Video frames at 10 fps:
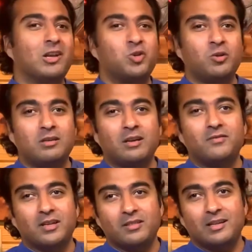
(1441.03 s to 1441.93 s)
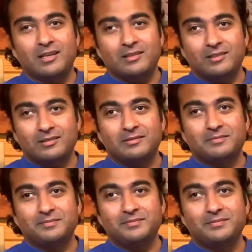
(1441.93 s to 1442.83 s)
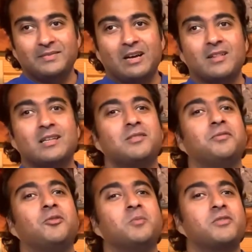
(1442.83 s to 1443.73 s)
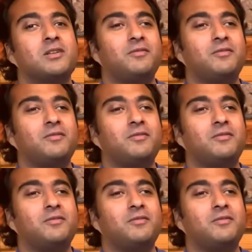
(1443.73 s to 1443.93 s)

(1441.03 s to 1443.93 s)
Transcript: I shouldn't have done that. Now that's a form of